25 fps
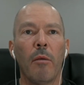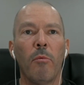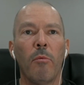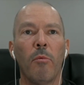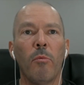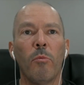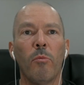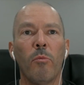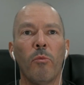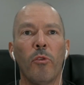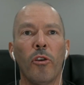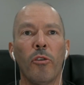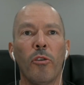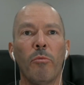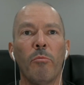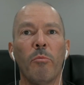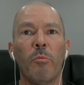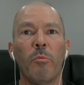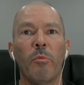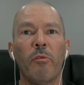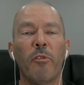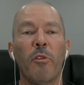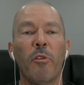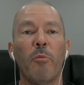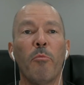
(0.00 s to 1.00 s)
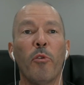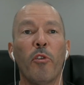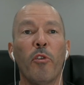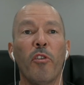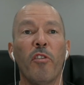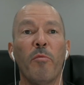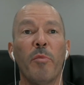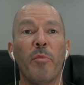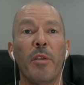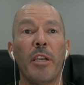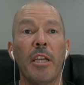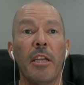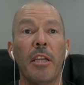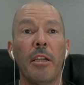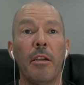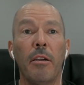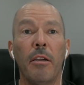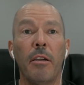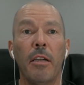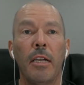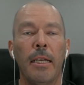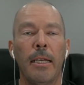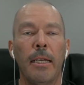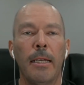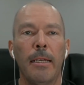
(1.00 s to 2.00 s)
room for improvement
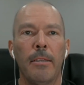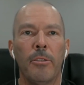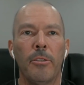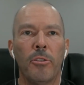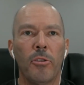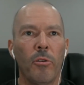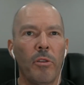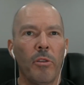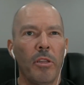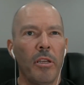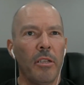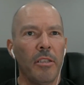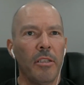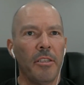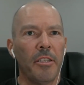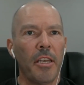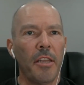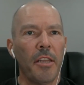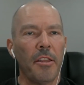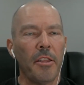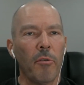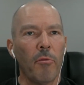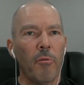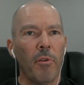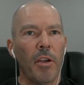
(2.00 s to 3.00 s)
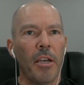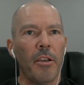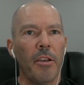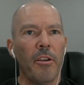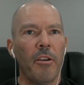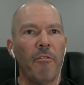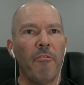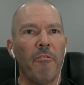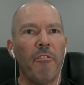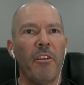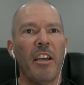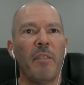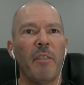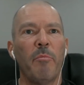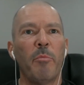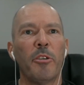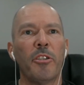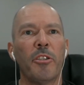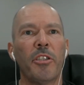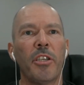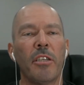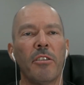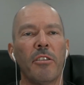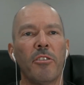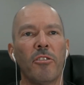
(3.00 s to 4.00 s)
here. So they'll set the rider a
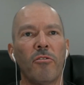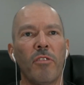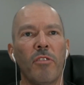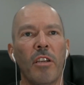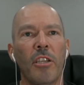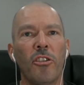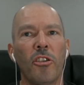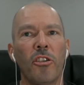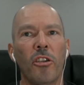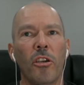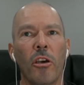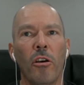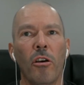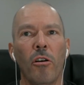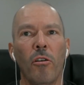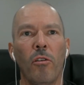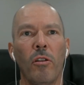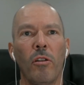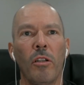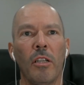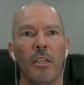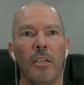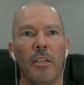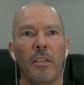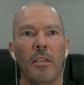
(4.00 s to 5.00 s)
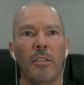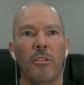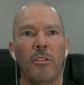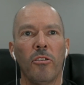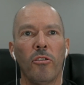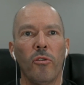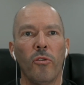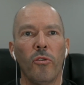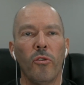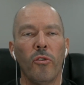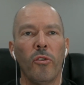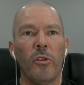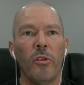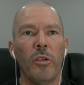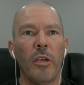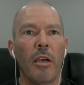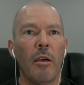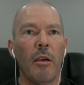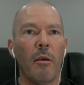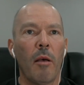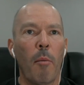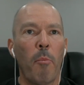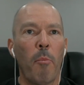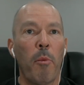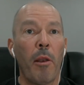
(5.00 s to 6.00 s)
5% stretch goal to
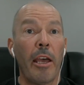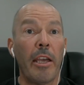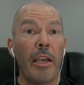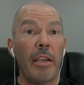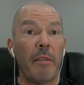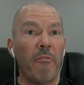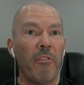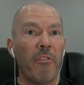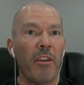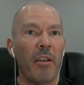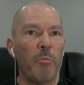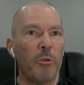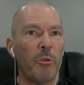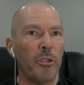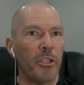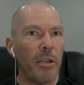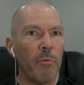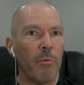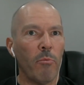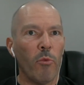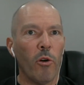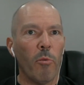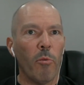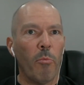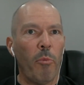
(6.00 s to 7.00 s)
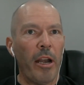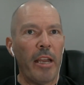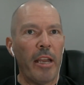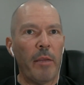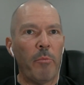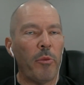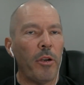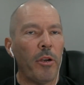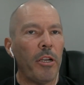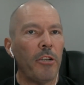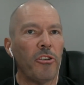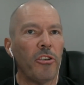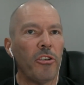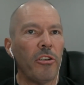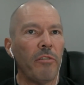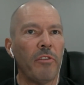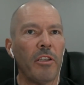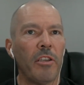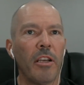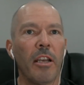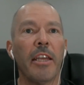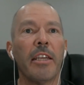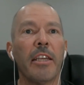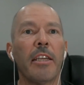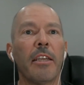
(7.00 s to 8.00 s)
apply 5% more brake pressure, if you
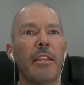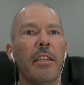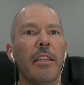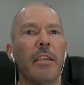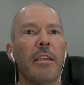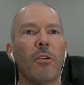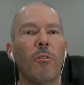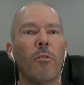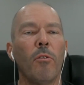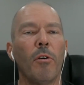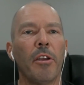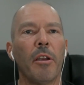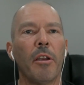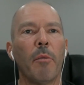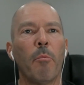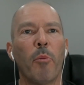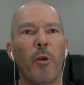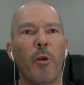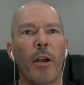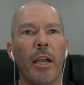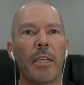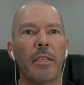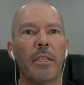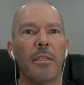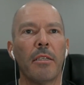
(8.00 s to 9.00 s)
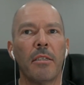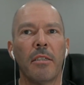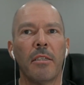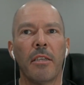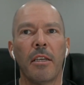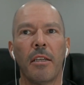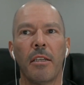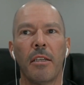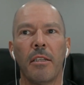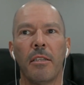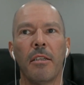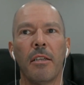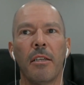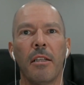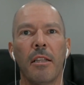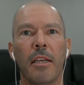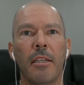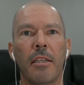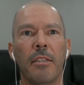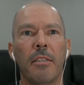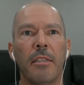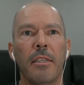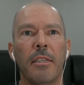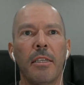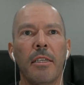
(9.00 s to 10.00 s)
like, and then go out and practice that until
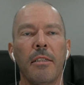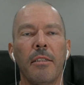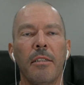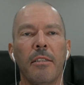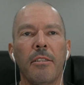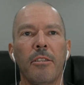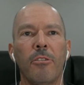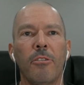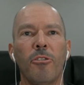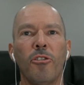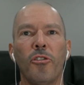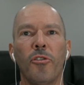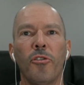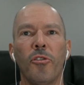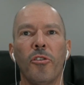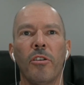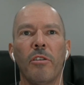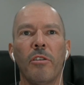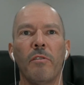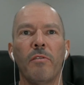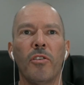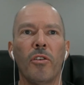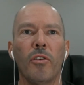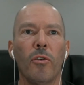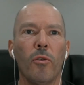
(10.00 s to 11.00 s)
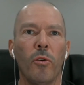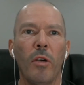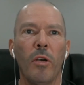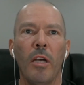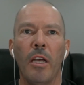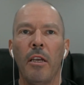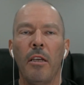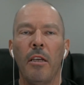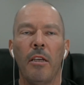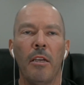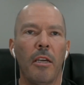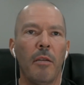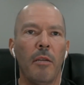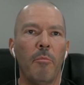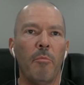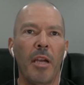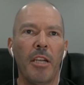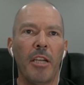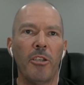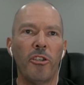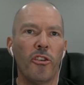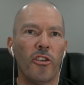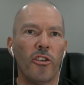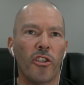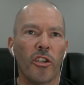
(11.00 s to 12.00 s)
that skill's intuitive. So it
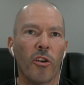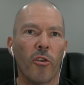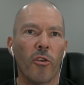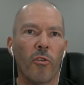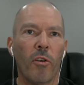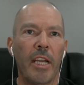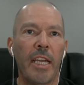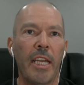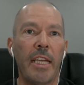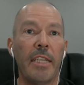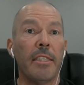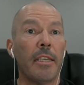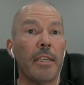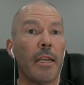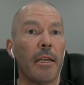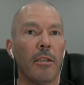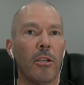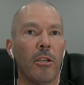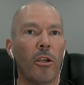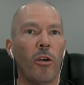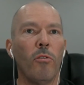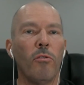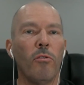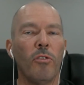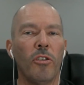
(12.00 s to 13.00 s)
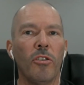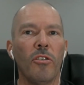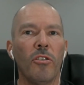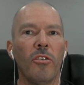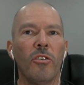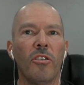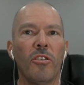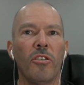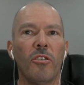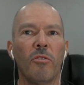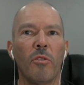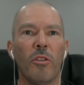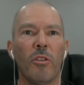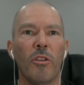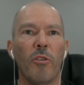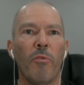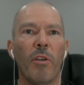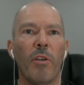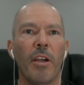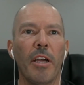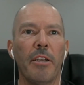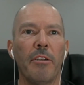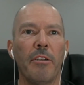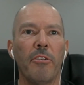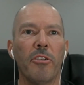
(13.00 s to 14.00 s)
measures and grades and coaches the
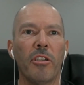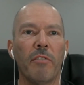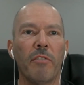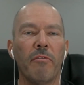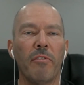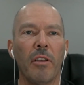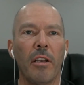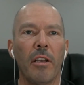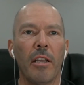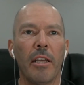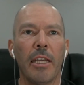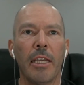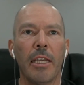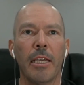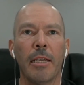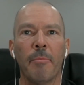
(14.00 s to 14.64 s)
riders, if you like.